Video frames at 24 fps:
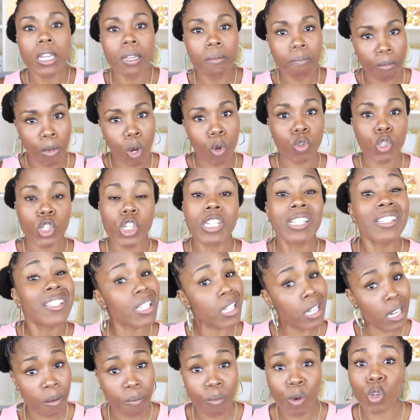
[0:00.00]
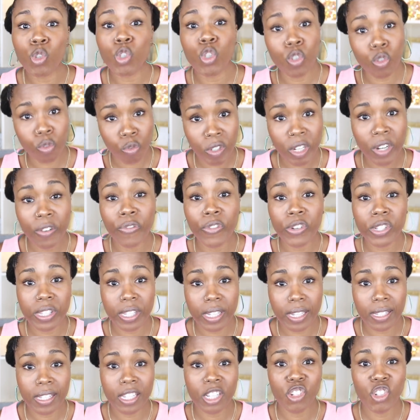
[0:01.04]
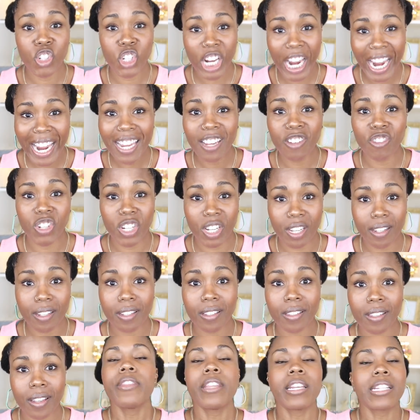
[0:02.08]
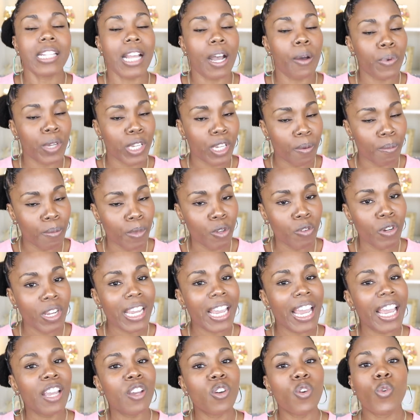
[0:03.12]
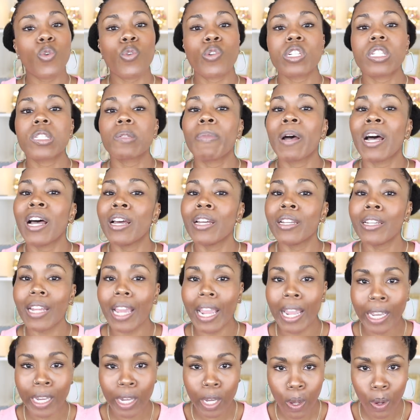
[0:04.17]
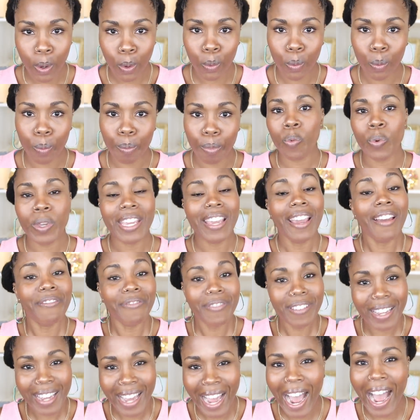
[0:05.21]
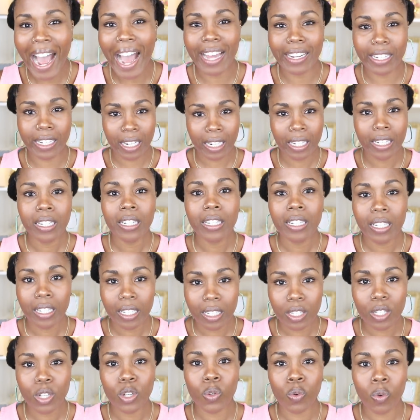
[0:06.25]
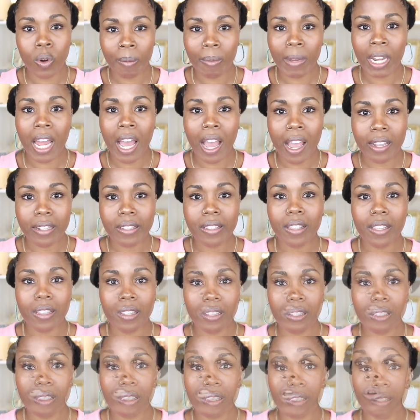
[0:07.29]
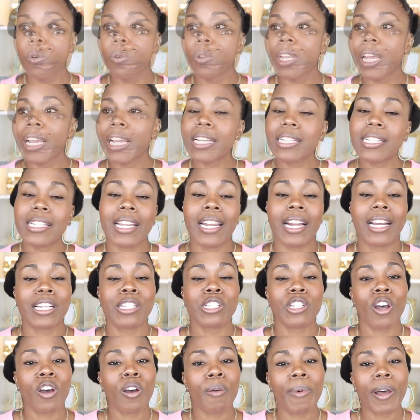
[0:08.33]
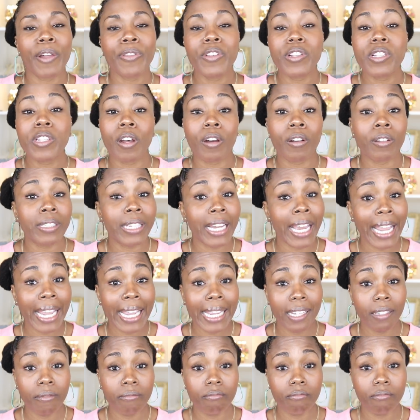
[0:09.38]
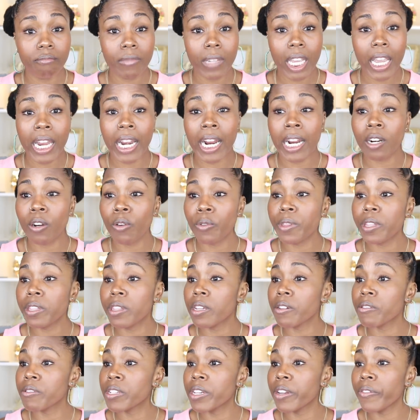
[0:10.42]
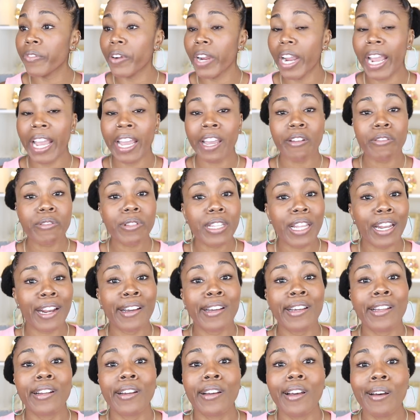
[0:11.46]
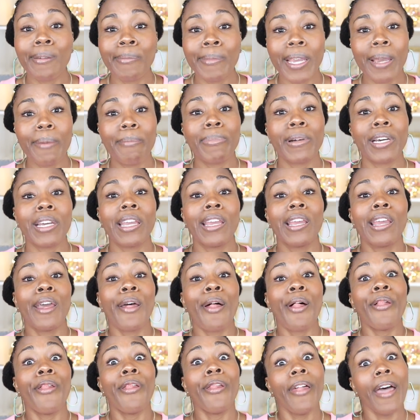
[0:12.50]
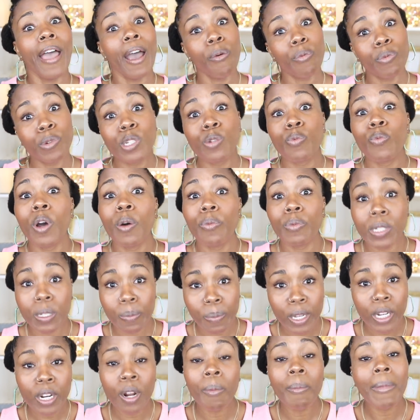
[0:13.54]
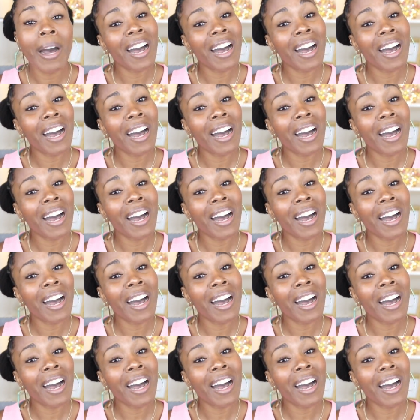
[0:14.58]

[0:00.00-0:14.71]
emotions and emotional differences and changes. That's how we communicate, correspond, and cope. We have got to normalize this. So like I said, I could talk about this all day and I know that there's different angles that I could have come at, but that was what was put on